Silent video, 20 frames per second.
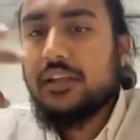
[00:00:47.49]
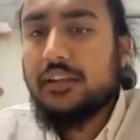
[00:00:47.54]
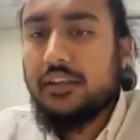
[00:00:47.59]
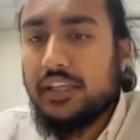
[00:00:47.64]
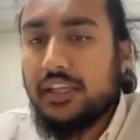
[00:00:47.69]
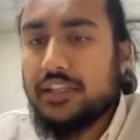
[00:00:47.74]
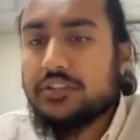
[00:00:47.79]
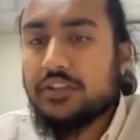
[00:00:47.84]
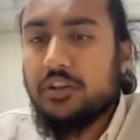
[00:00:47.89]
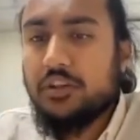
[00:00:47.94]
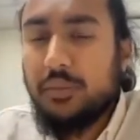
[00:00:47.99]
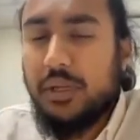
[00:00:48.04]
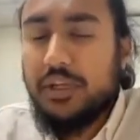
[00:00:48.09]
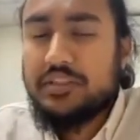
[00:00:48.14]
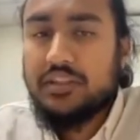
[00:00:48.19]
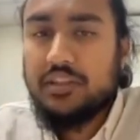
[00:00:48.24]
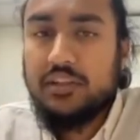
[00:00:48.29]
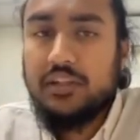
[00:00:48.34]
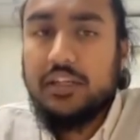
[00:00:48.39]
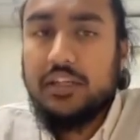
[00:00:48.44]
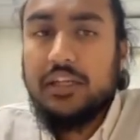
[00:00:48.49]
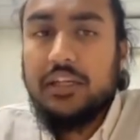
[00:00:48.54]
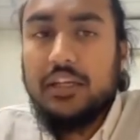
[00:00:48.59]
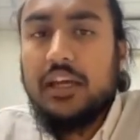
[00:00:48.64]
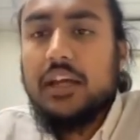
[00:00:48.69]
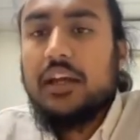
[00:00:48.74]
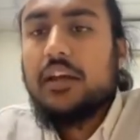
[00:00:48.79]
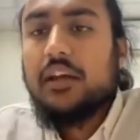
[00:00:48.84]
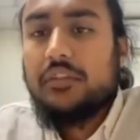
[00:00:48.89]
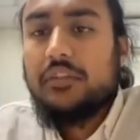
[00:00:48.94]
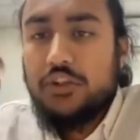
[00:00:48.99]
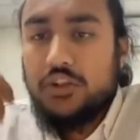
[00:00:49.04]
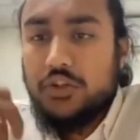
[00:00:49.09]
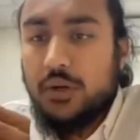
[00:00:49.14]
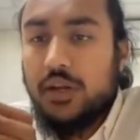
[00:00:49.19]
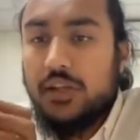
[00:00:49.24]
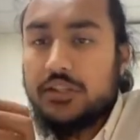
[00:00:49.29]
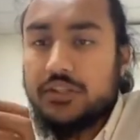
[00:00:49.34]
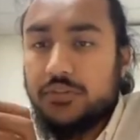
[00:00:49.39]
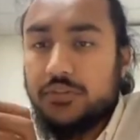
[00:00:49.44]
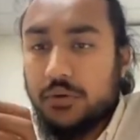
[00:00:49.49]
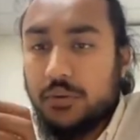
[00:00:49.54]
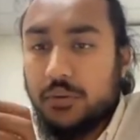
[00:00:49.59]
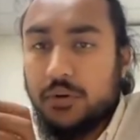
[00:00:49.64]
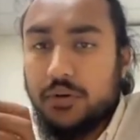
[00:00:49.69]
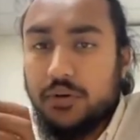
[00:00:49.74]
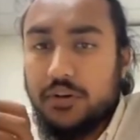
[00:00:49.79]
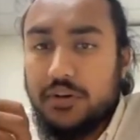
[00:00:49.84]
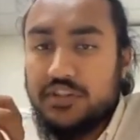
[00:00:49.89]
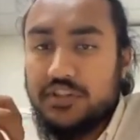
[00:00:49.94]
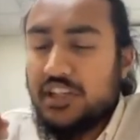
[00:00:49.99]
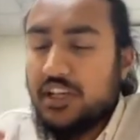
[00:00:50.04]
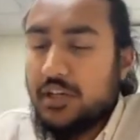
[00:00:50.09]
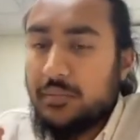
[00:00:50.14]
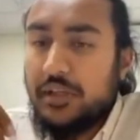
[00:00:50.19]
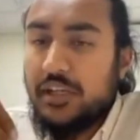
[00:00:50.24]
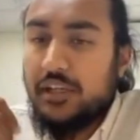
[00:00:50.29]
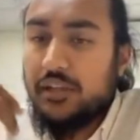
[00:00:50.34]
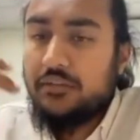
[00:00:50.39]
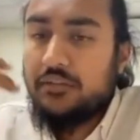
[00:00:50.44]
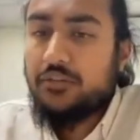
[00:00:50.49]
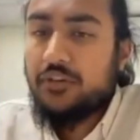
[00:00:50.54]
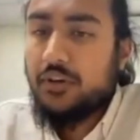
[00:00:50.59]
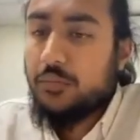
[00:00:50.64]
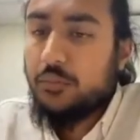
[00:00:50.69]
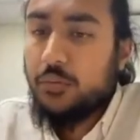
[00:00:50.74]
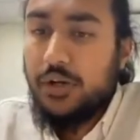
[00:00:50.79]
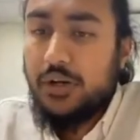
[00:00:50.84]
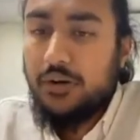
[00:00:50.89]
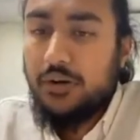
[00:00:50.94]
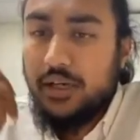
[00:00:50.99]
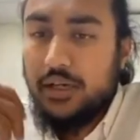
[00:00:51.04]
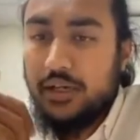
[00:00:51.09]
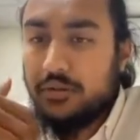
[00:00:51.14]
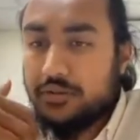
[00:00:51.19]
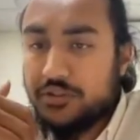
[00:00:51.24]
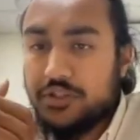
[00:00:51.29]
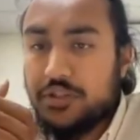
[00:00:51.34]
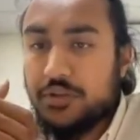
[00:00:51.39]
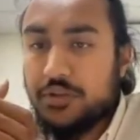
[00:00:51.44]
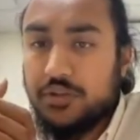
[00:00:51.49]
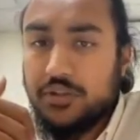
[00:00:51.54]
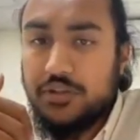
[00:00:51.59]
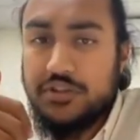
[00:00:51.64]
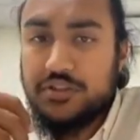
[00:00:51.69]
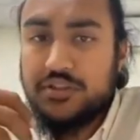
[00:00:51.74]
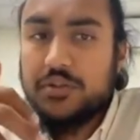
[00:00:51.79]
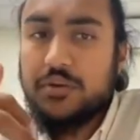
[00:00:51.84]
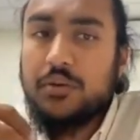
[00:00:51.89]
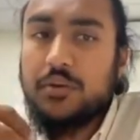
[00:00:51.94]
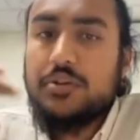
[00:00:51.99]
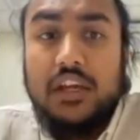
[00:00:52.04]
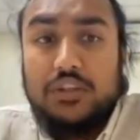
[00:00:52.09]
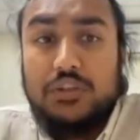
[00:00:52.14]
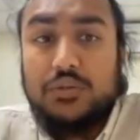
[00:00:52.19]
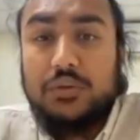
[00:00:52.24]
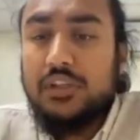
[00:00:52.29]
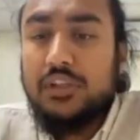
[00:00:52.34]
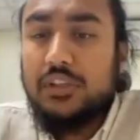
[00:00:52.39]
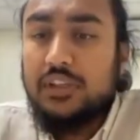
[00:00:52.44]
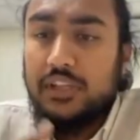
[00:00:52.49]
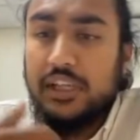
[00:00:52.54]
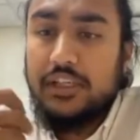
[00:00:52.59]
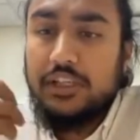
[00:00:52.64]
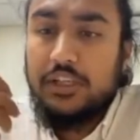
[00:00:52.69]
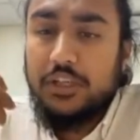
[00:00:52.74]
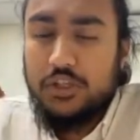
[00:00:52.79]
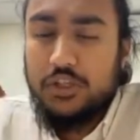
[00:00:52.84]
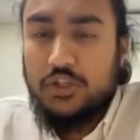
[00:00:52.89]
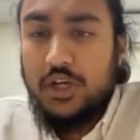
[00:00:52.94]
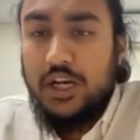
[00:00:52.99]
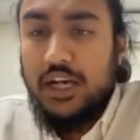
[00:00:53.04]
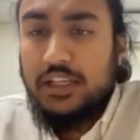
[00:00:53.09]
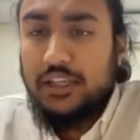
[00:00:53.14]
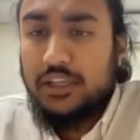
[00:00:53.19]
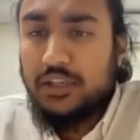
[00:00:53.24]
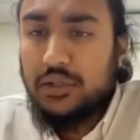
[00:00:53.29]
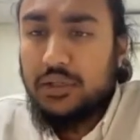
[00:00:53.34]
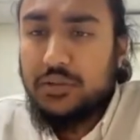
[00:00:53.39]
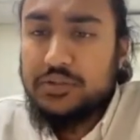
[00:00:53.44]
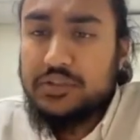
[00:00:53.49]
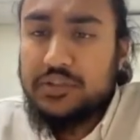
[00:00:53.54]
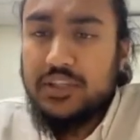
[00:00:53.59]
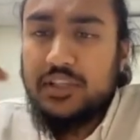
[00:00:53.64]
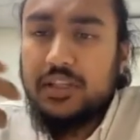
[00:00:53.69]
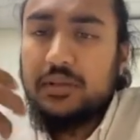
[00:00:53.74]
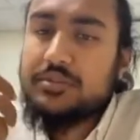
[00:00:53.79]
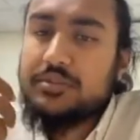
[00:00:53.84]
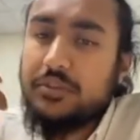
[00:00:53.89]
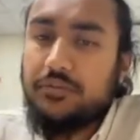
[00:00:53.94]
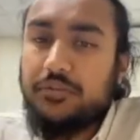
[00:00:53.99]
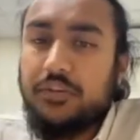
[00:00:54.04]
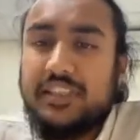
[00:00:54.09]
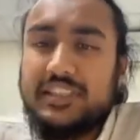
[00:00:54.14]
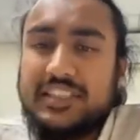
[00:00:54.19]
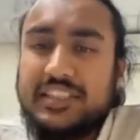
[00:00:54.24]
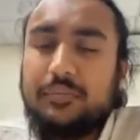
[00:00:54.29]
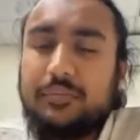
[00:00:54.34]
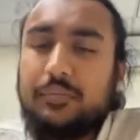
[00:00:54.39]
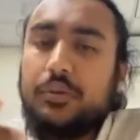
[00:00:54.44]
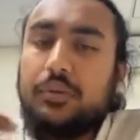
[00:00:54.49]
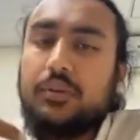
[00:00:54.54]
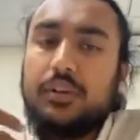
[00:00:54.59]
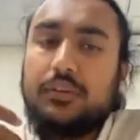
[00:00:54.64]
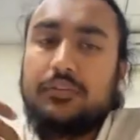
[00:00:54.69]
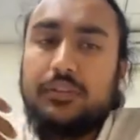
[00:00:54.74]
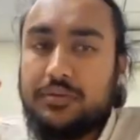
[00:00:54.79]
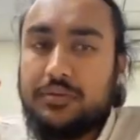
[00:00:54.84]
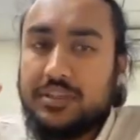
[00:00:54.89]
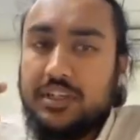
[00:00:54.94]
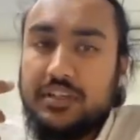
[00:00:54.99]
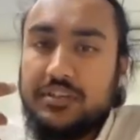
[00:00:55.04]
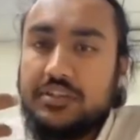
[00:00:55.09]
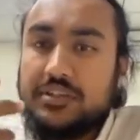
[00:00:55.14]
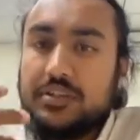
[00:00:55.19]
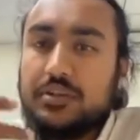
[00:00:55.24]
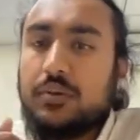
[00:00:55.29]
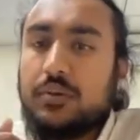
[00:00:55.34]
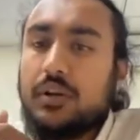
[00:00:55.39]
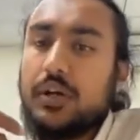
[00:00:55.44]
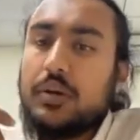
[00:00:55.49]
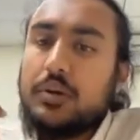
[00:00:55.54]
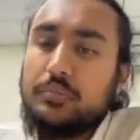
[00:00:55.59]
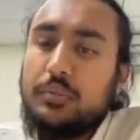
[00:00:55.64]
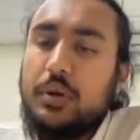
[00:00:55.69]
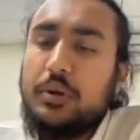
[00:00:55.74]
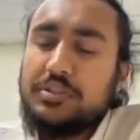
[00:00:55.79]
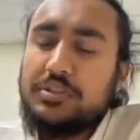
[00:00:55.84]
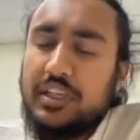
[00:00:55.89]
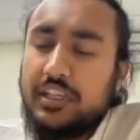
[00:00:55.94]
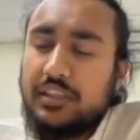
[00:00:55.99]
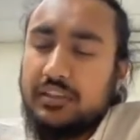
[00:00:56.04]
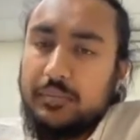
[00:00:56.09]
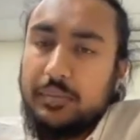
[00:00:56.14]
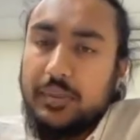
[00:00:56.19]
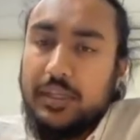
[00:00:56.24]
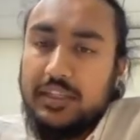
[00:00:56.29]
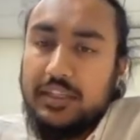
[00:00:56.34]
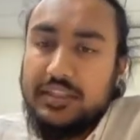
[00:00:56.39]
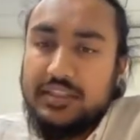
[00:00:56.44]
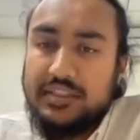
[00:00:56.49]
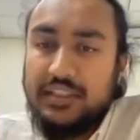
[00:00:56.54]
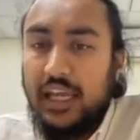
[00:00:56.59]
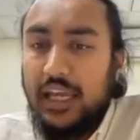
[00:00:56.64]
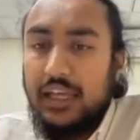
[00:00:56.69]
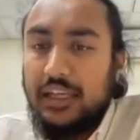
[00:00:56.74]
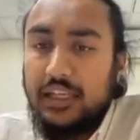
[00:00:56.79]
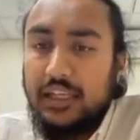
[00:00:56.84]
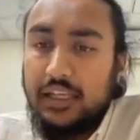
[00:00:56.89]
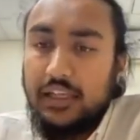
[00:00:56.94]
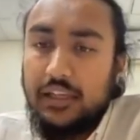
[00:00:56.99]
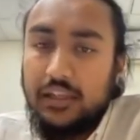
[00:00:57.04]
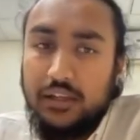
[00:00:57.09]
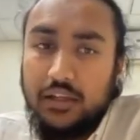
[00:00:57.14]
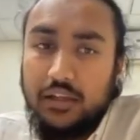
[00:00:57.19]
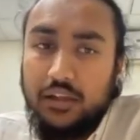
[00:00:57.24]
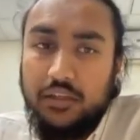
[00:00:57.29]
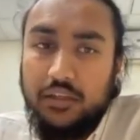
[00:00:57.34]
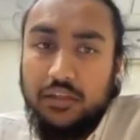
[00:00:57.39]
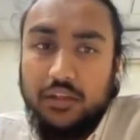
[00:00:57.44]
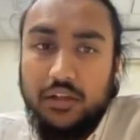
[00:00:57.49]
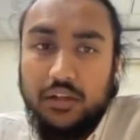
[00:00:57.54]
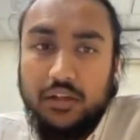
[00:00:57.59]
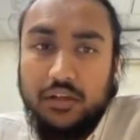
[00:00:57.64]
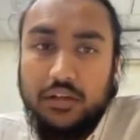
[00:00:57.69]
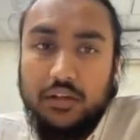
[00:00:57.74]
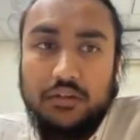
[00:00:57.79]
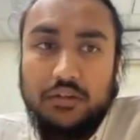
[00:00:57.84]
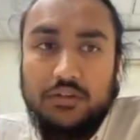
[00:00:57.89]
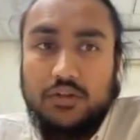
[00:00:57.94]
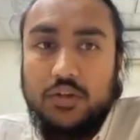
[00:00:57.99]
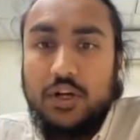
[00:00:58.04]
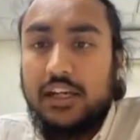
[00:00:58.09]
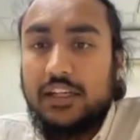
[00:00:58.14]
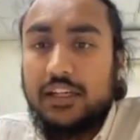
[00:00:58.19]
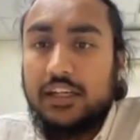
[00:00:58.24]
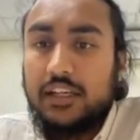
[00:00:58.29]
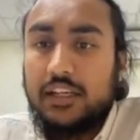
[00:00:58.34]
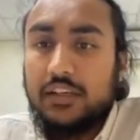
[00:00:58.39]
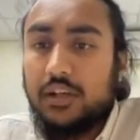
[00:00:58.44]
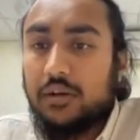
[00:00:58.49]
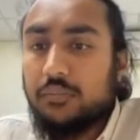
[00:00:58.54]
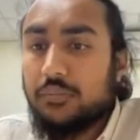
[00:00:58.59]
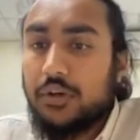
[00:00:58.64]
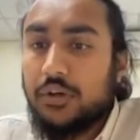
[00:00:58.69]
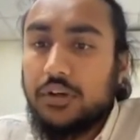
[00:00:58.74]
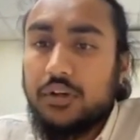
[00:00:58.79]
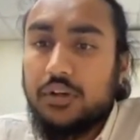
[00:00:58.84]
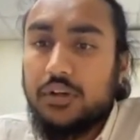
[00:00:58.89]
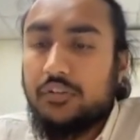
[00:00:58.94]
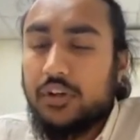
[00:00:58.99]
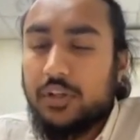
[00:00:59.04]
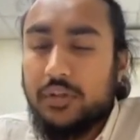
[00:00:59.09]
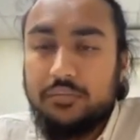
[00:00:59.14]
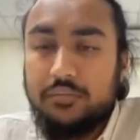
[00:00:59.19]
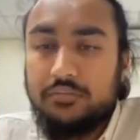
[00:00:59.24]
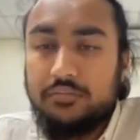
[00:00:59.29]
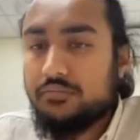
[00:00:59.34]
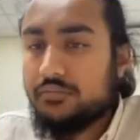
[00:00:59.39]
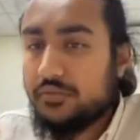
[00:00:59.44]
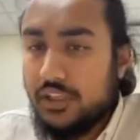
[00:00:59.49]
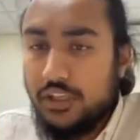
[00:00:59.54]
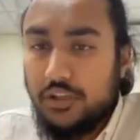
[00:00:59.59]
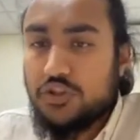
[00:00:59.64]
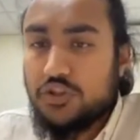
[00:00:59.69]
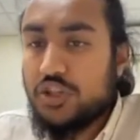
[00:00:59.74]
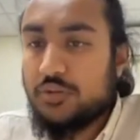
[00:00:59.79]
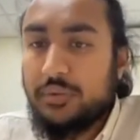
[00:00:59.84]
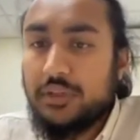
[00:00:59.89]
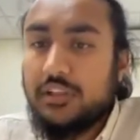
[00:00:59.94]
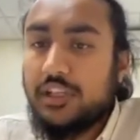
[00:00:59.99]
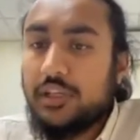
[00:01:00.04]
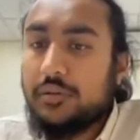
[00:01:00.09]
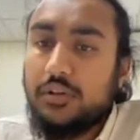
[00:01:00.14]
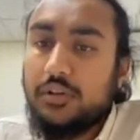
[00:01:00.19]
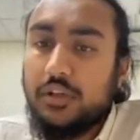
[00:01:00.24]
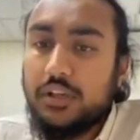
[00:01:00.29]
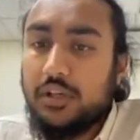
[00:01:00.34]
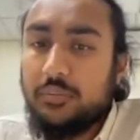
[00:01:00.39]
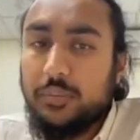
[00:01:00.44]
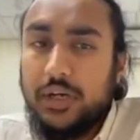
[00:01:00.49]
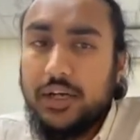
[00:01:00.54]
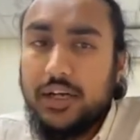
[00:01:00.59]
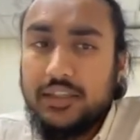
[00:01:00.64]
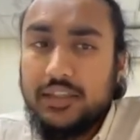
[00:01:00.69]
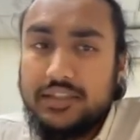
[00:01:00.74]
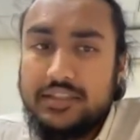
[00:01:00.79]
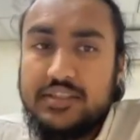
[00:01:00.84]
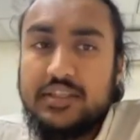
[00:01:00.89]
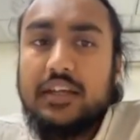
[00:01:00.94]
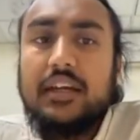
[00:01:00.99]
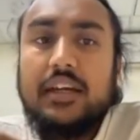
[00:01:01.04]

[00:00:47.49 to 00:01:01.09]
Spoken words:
These are basically the transfer orders coming in from warehouse to their stores. You can link your tracking codes to them. So for example, if I was at a store, I would most likely be scanning in the tracking number of a shipping label on a box.